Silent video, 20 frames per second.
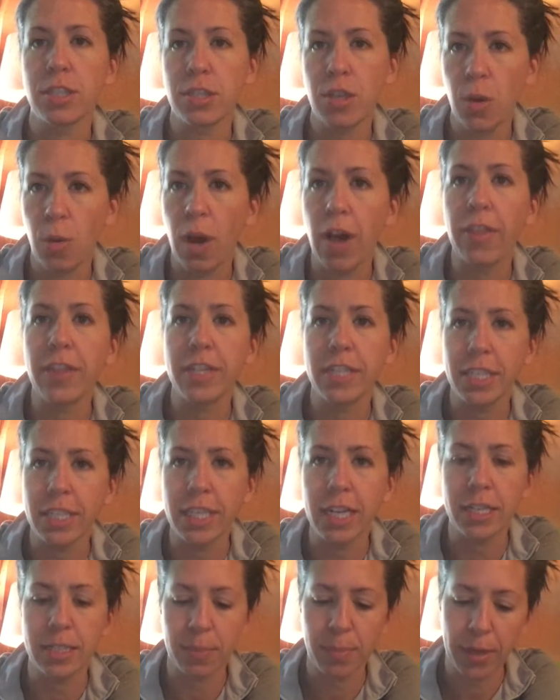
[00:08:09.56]
know all the
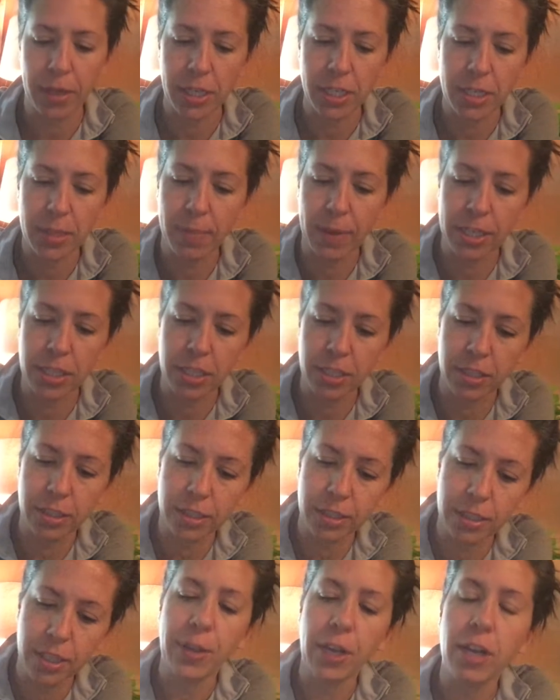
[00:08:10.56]
details about your
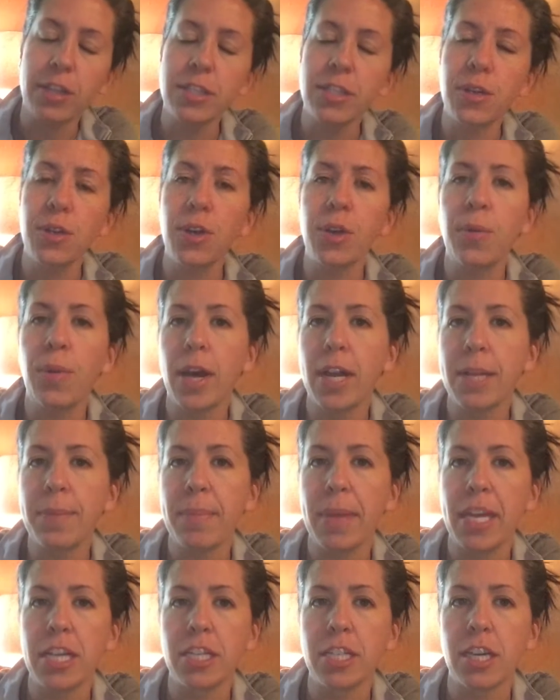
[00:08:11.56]
specials. You're also going to want to
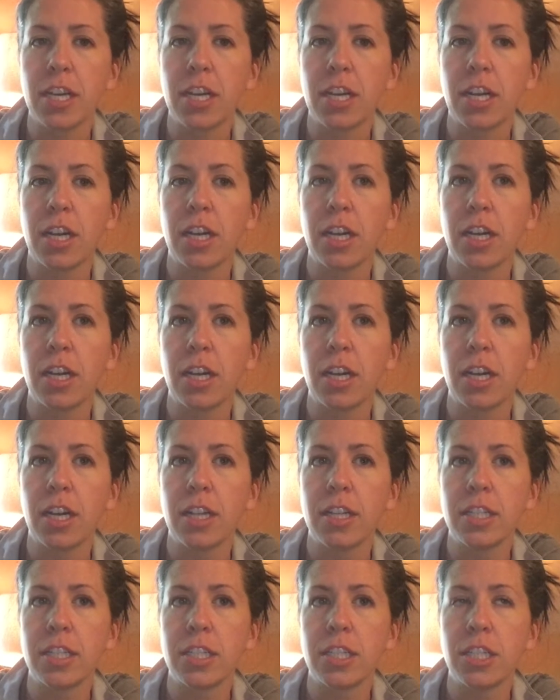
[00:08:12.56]
make sure
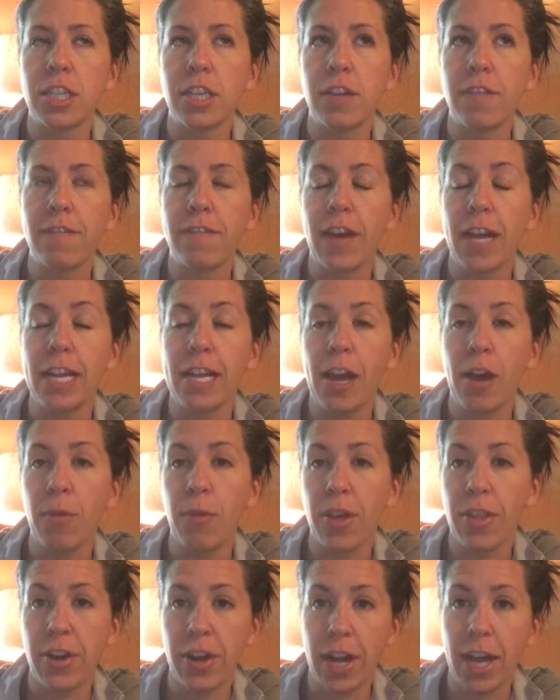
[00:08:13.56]
to find out
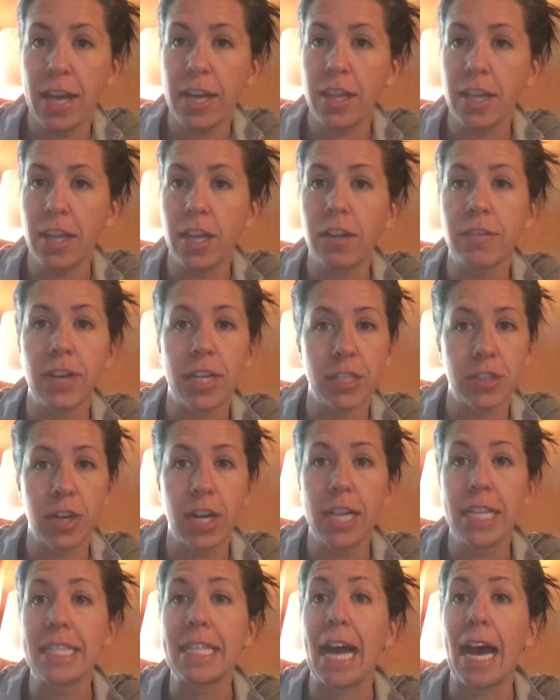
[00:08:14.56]
whether or not your
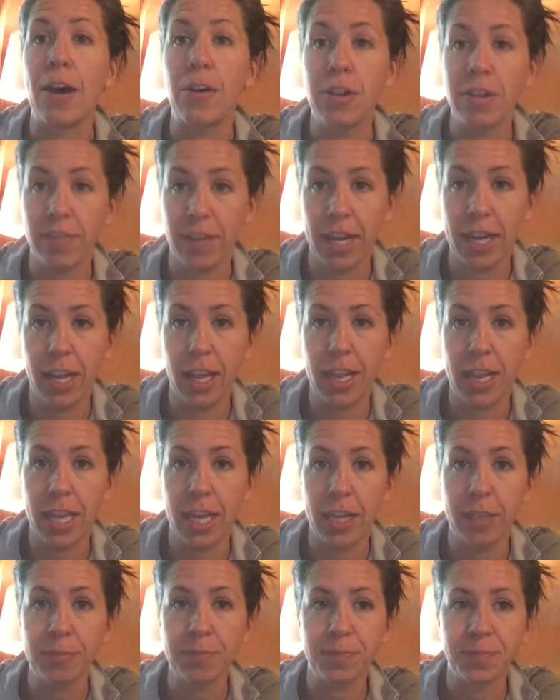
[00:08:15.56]
restaurant is out of
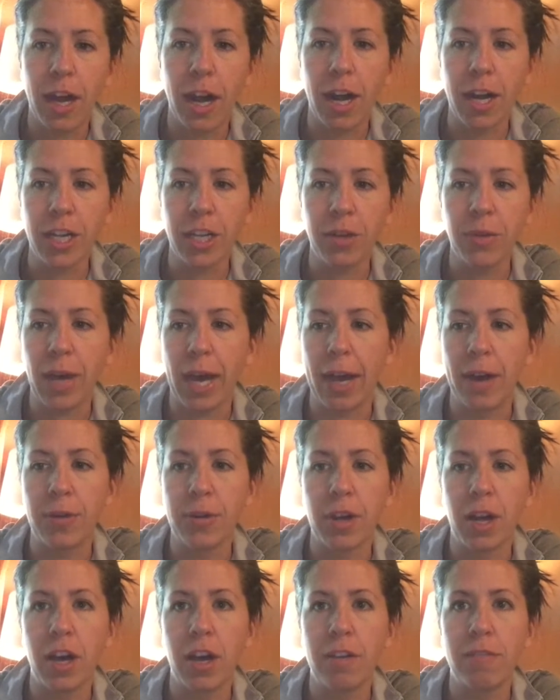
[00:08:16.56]
anything. Are you
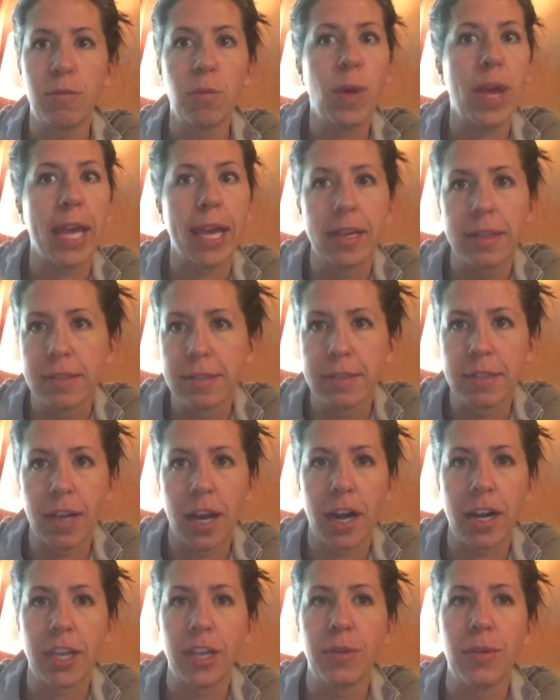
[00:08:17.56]
out of wings?
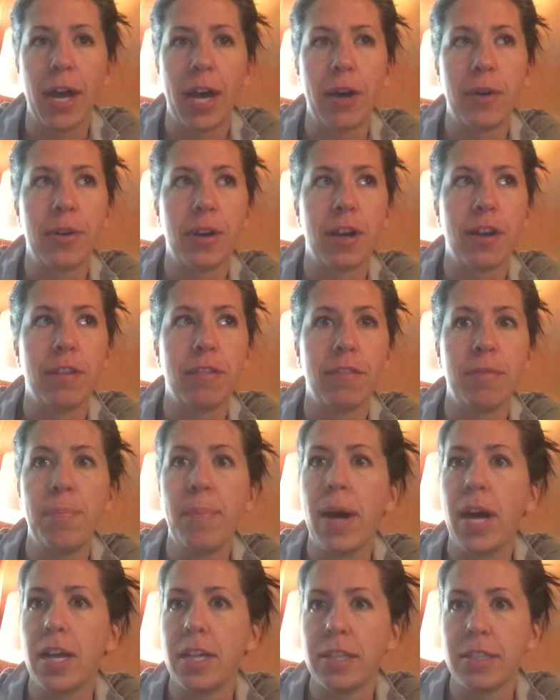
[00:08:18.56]
Are you out of
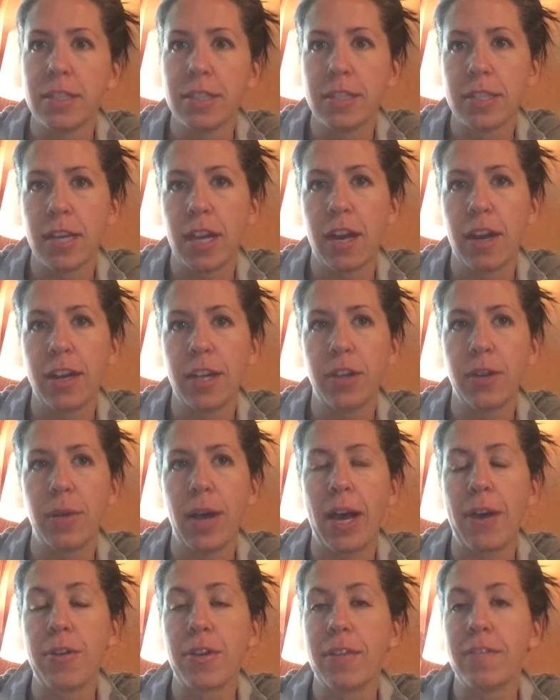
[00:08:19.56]
buns? Are you
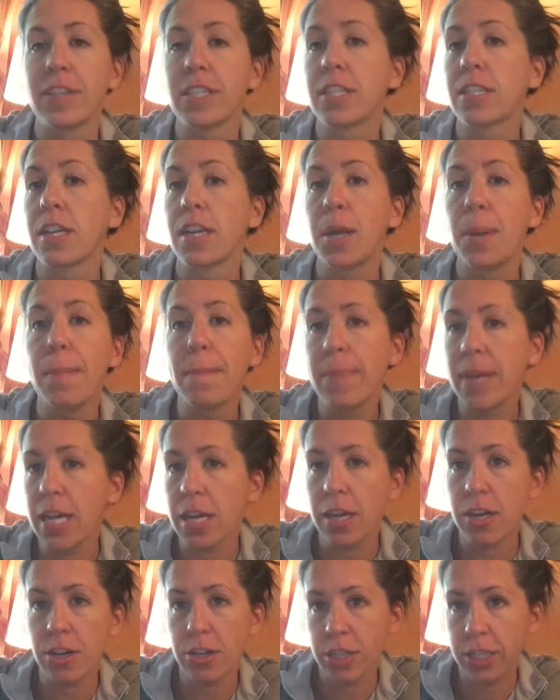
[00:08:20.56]
out of a certain
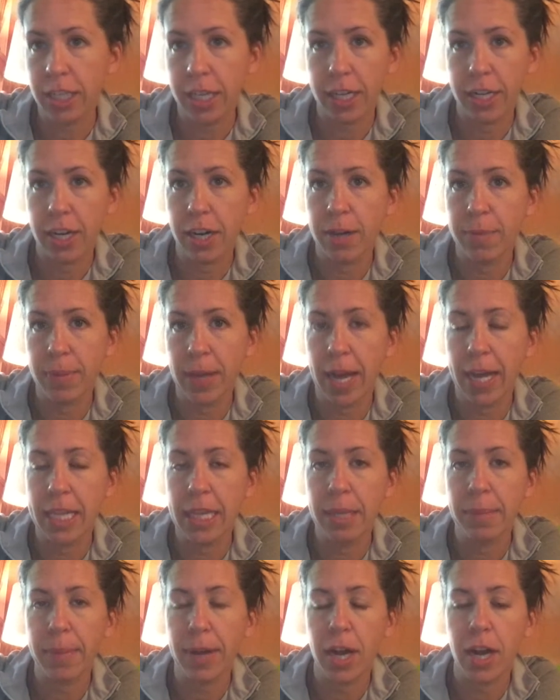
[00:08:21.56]
beer or liquor
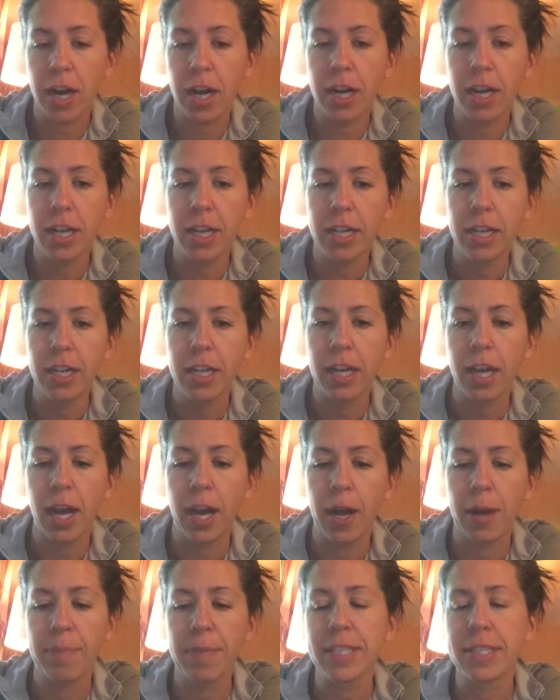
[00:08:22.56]
behind the bar?
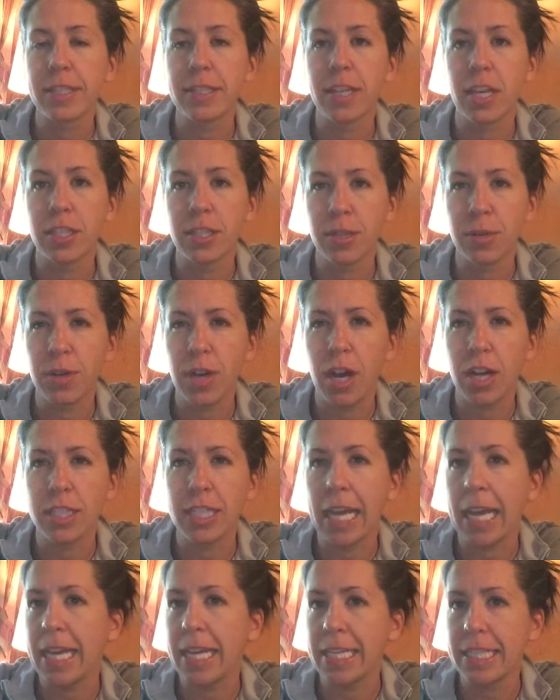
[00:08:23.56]
This is also
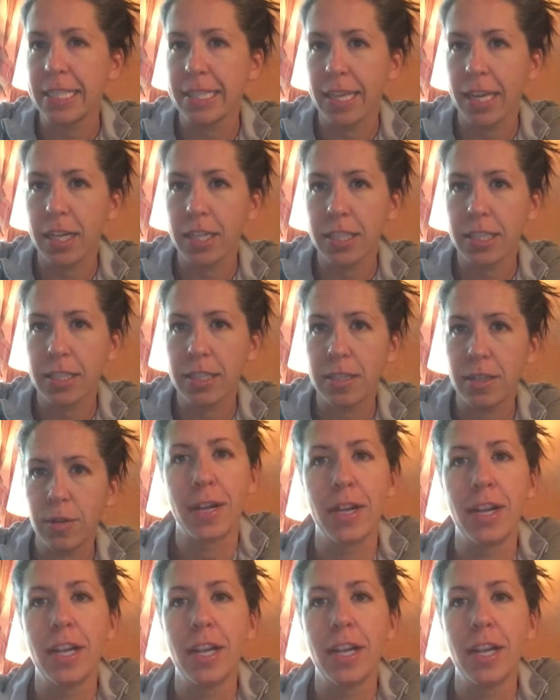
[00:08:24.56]
called 86th.